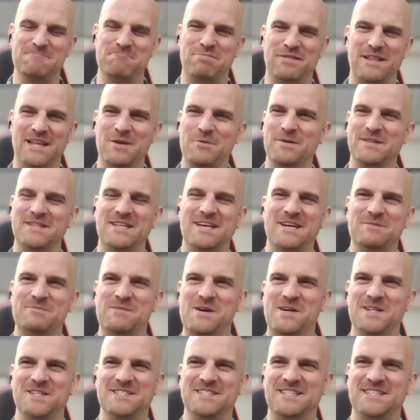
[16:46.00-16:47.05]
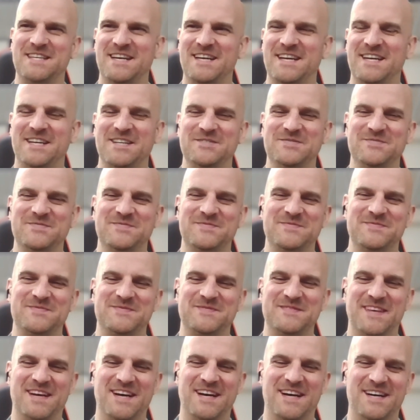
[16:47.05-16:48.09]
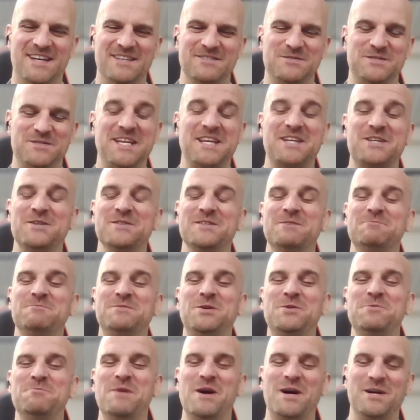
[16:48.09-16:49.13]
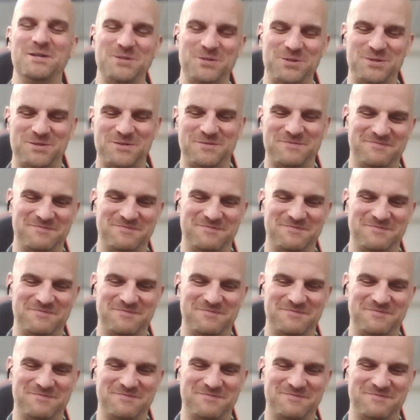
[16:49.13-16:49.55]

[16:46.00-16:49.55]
Play with them all the time, tickle them too much.